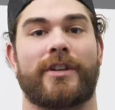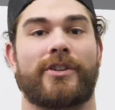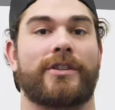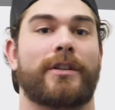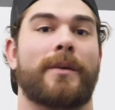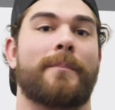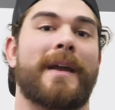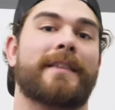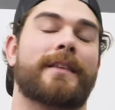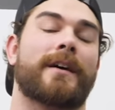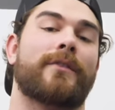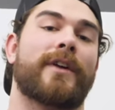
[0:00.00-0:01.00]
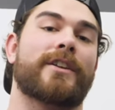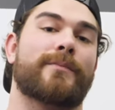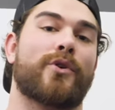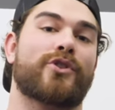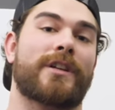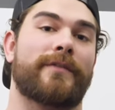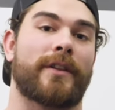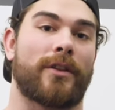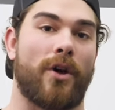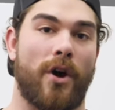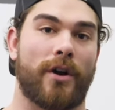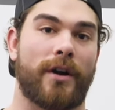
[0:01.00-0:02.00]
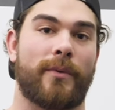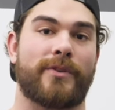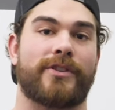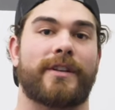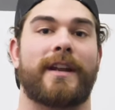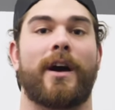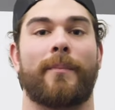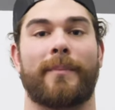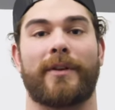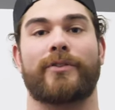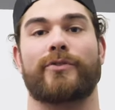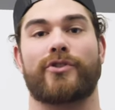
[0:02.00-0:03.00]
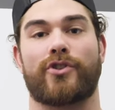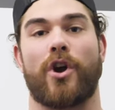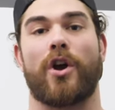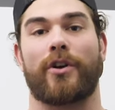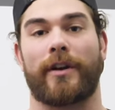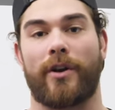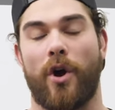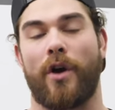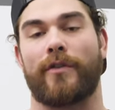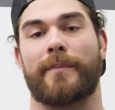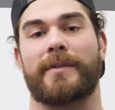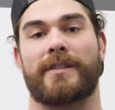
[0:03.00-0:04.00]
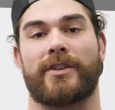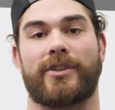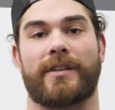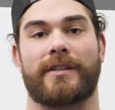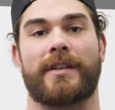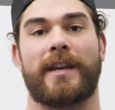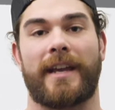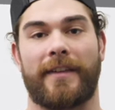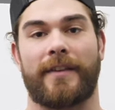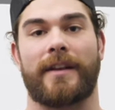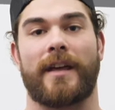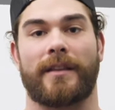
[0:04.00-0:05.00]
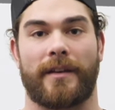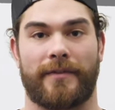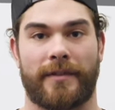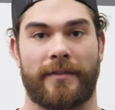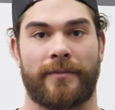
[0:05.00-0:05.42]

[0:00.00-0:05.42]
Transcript: gonna just make the range of motion even longer, which is gonna help build you stronger in all the positions in the deadlift.